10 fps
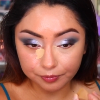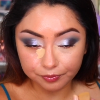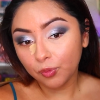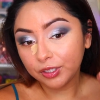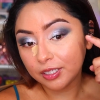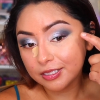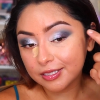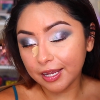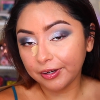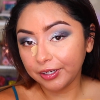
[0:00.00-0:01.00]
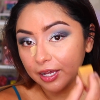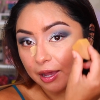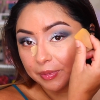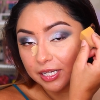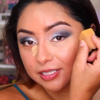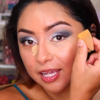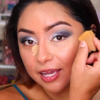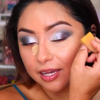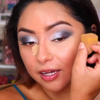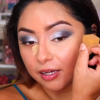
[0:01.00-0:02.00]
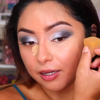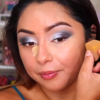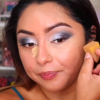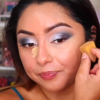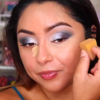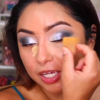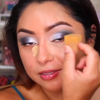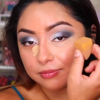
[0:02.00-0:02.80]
with this area, I'm going to take um, a,